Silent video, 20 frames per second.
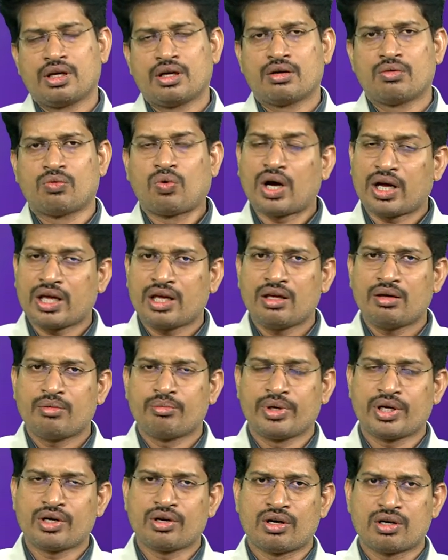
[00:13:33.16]
Why?
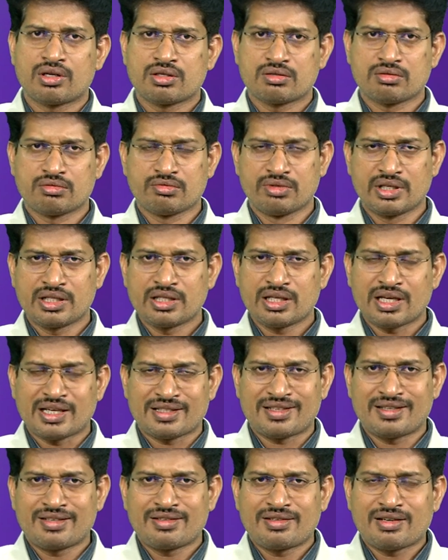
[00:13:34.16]
Because when the
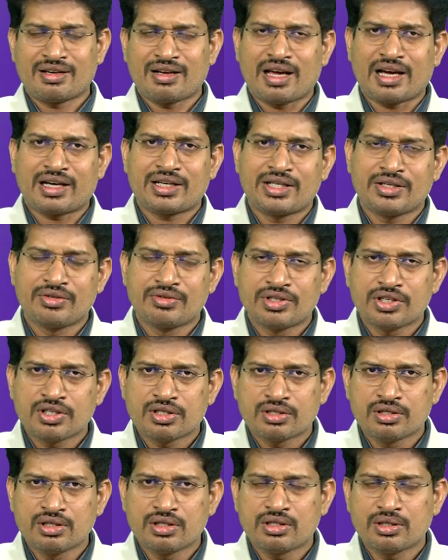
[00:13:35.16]
essential activities
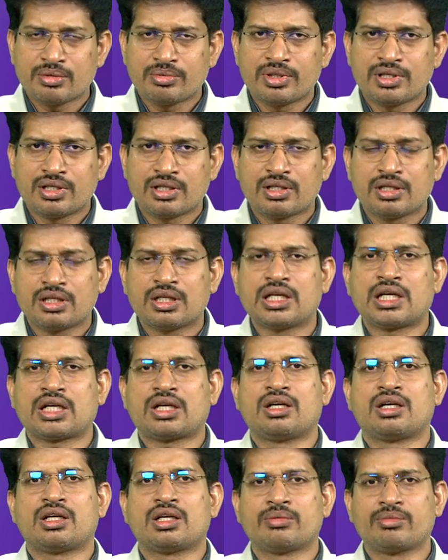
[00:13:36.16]
need to be done in an
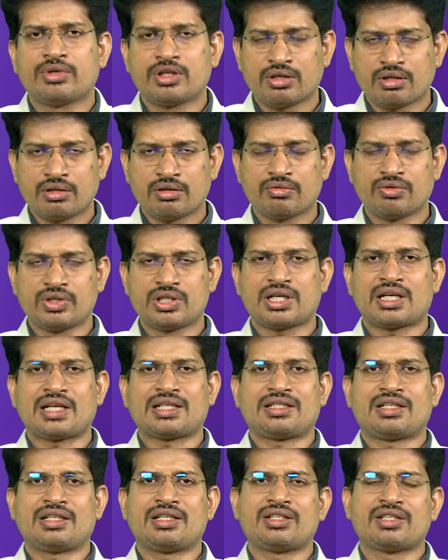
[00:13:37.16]
economy which are
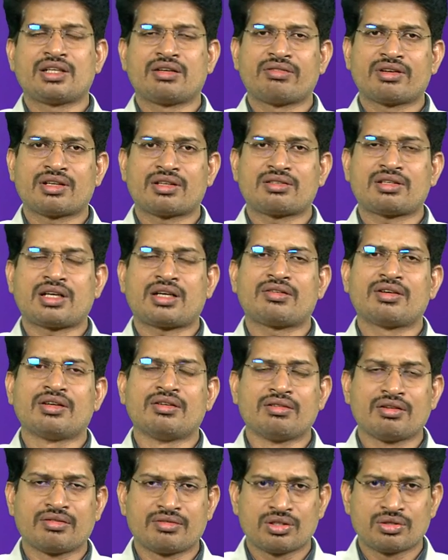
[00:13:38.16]
essential for the
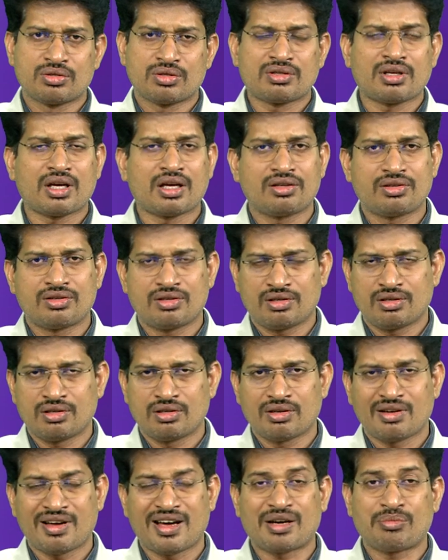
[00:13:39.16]
survival of the society
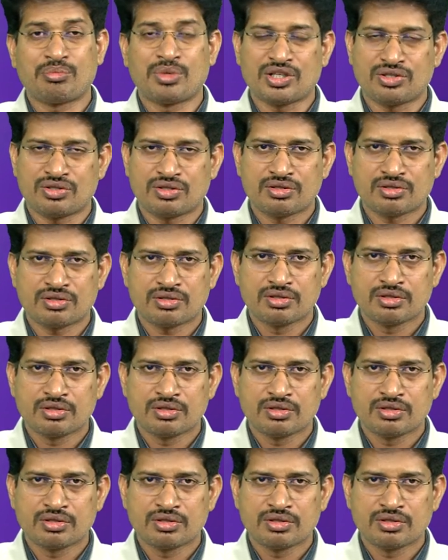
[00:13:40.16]
are must.